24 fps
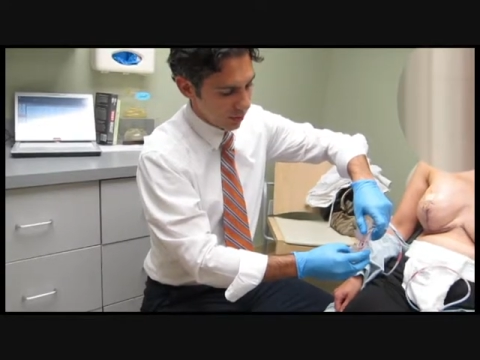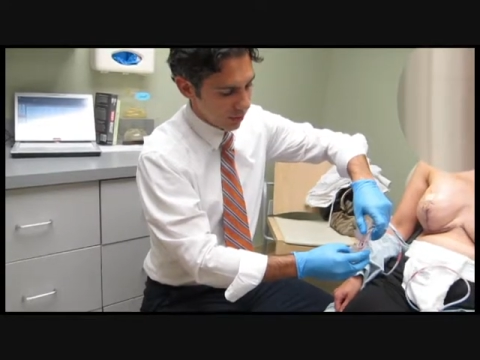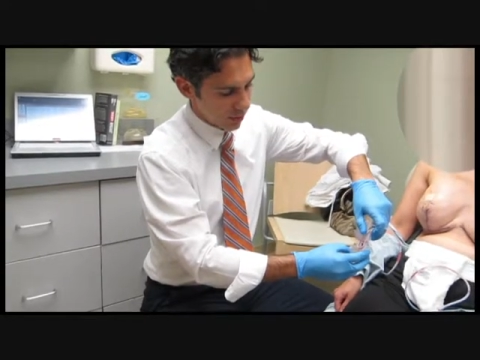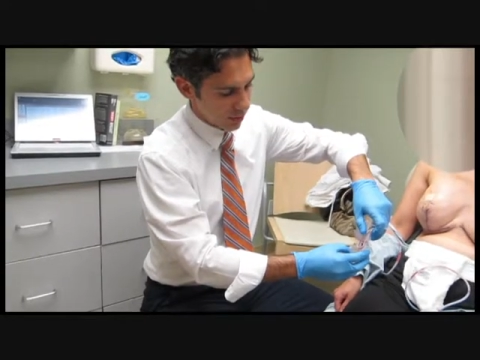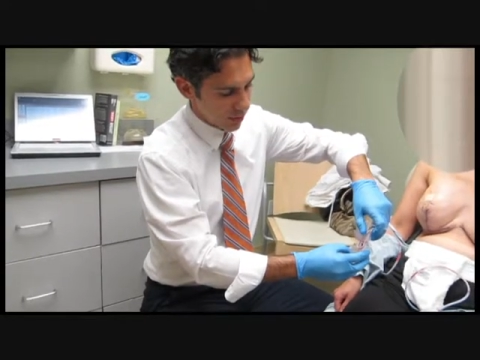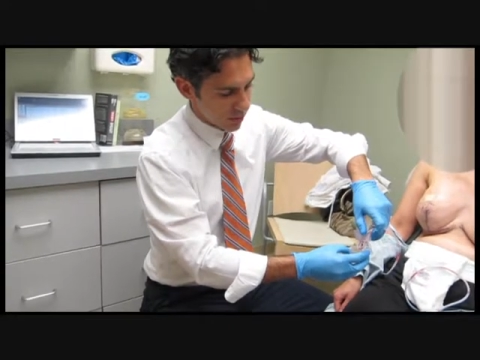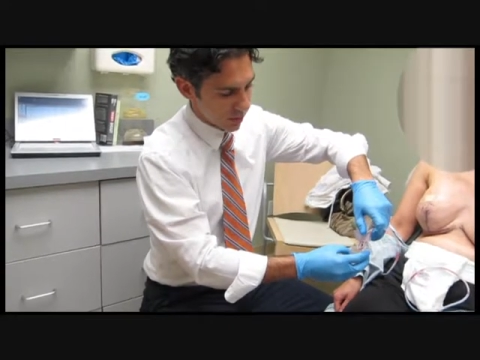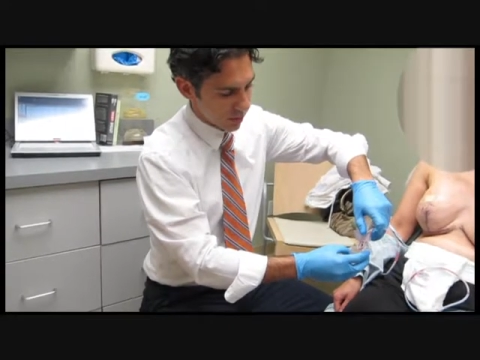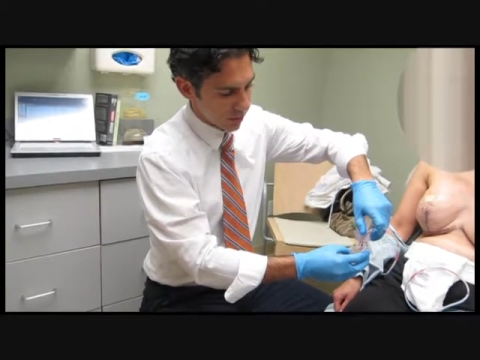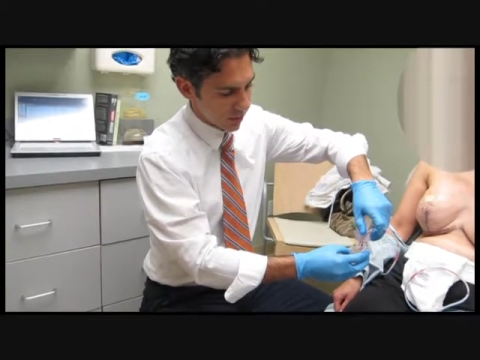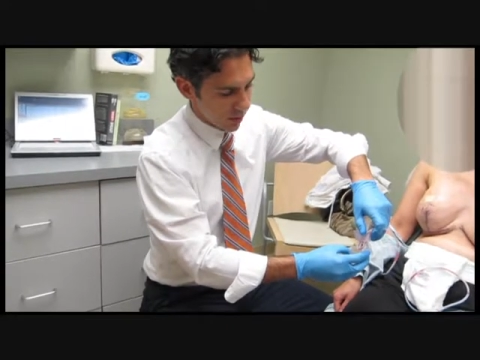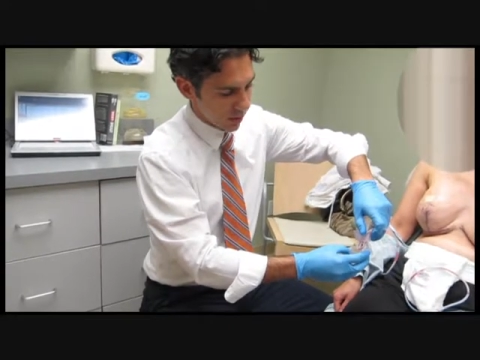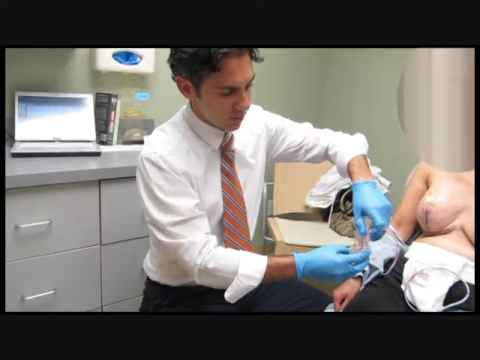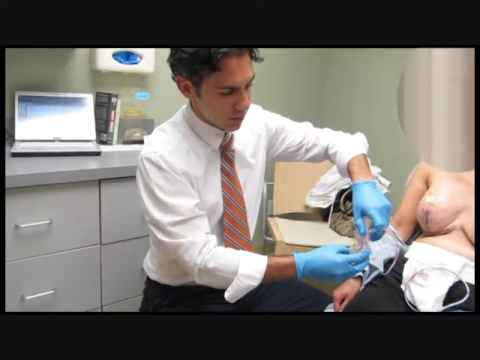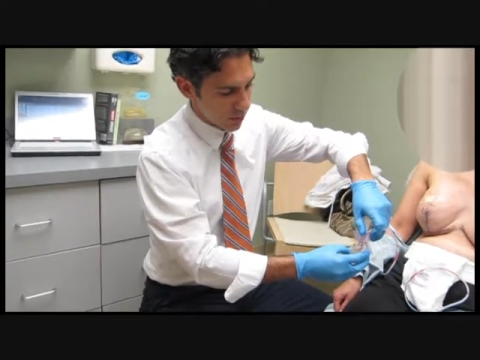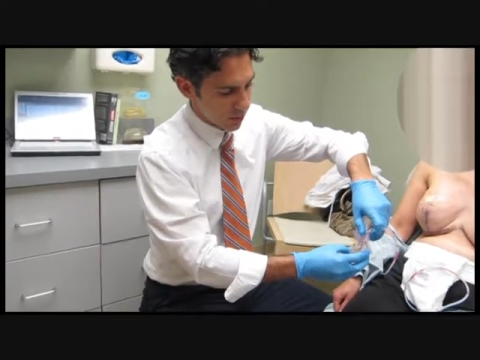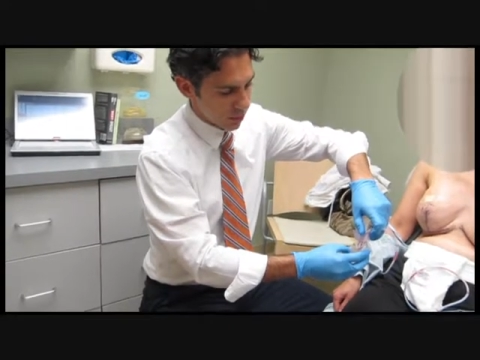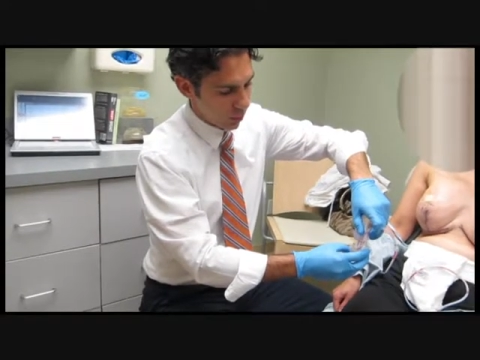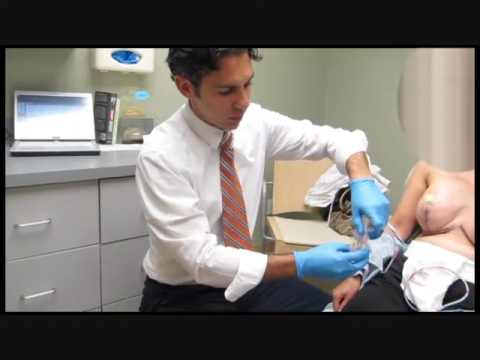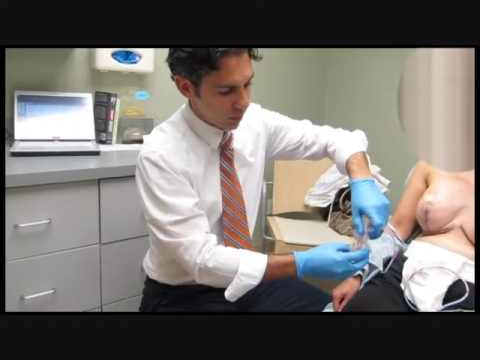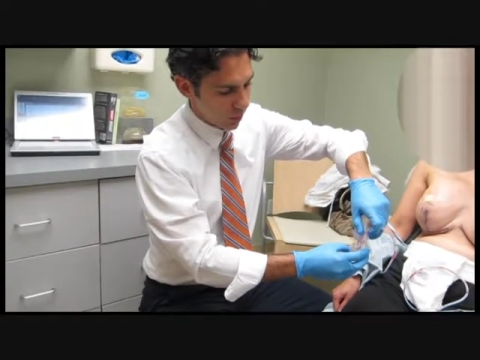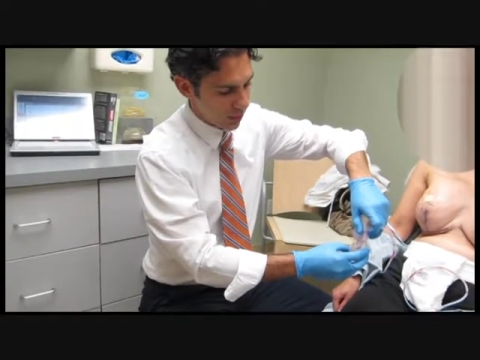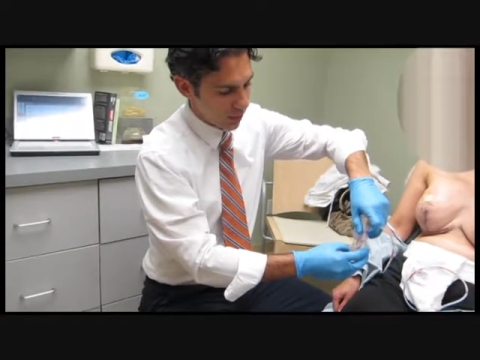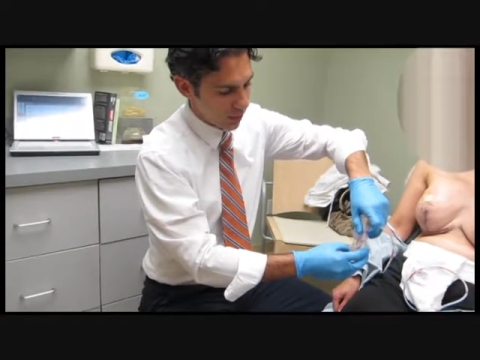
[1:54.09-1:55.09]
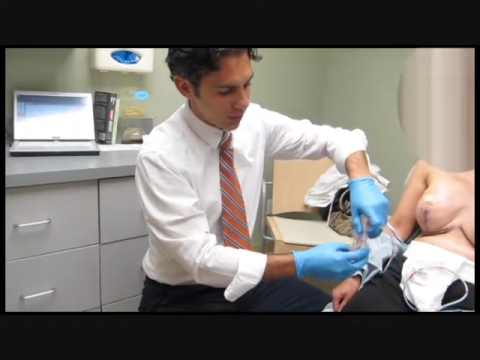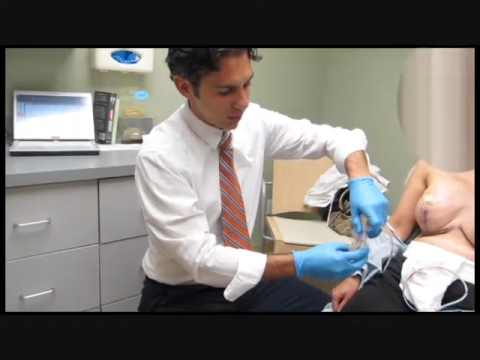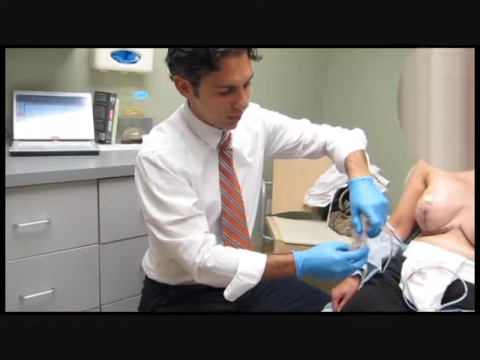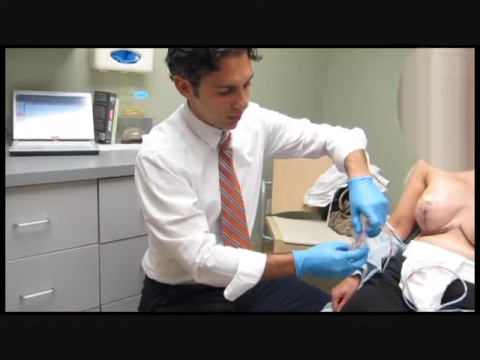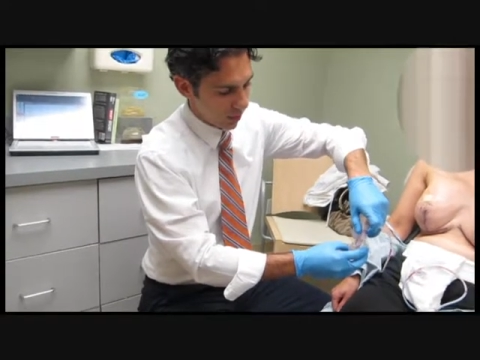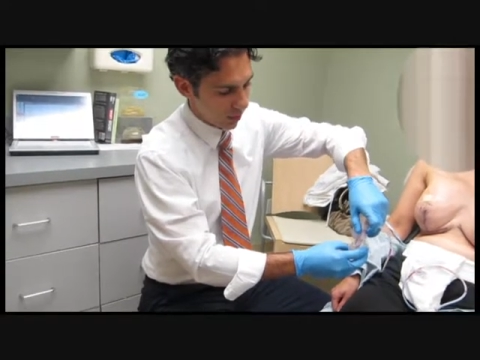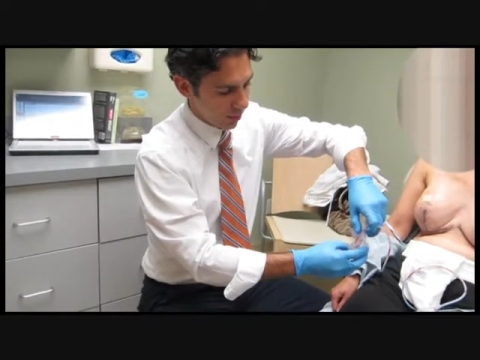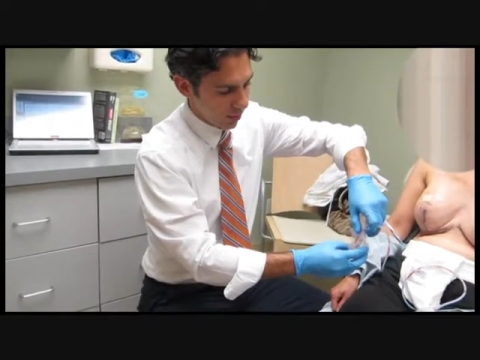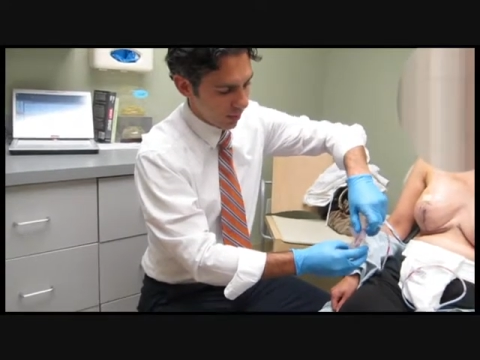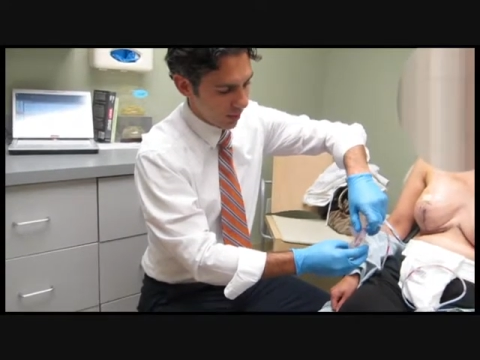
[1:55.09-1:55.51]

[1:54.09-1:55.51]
and sometimes squeeze it a little